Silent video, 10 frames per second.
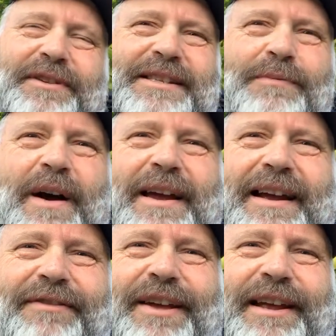That's why I
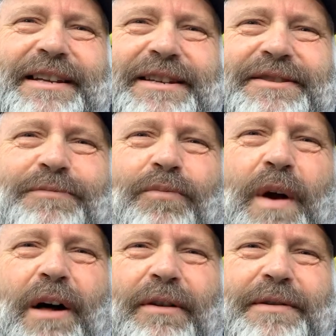think I did
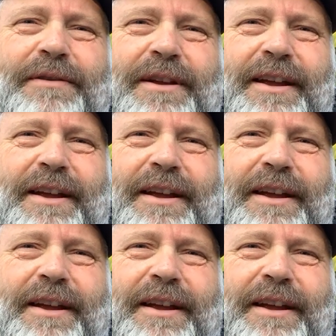well in